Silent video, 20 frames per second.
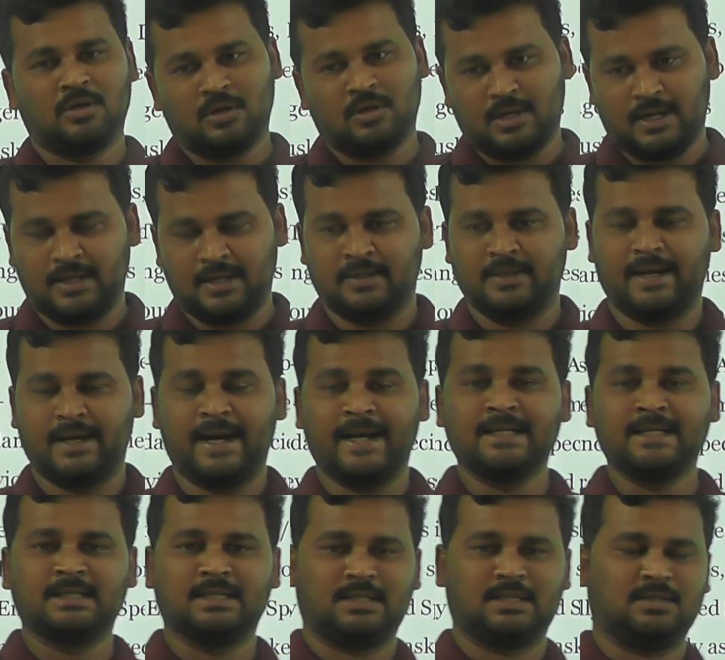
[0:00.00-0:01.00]
at the
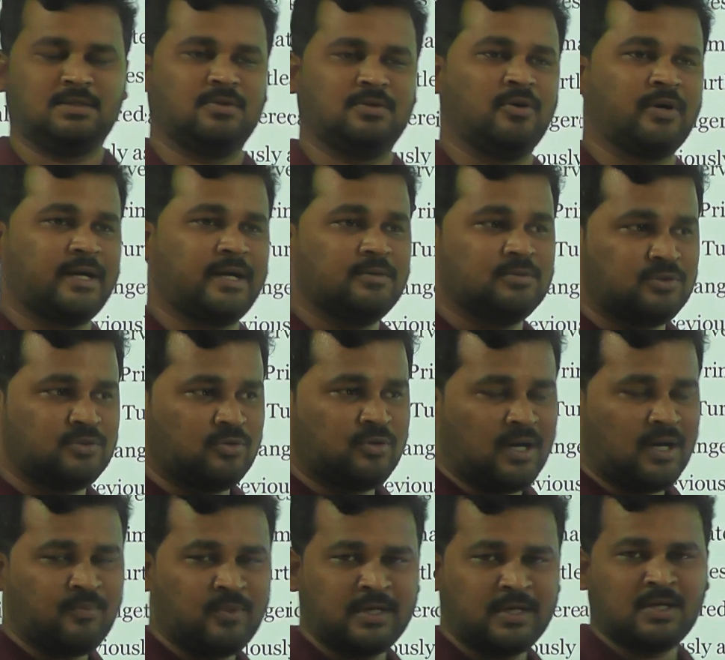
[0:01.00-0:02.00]
end. Okay, so
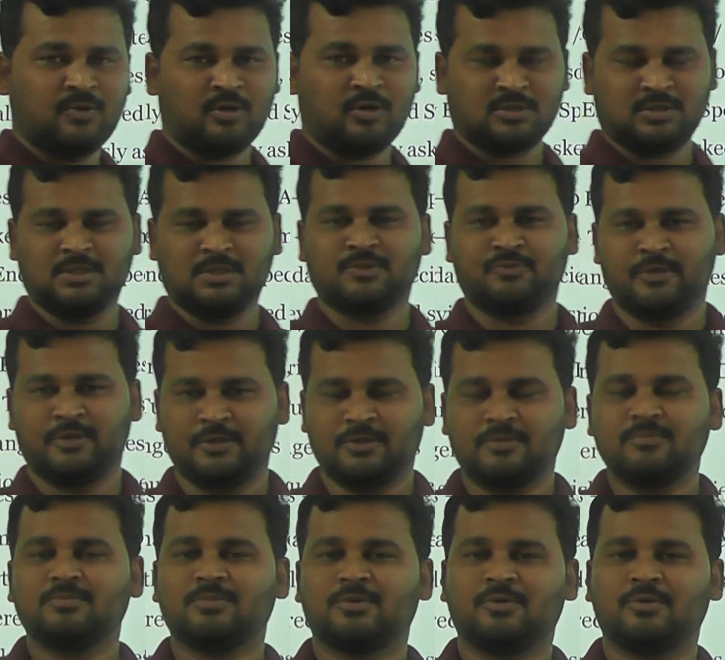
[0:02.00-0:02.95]
completely watch this video,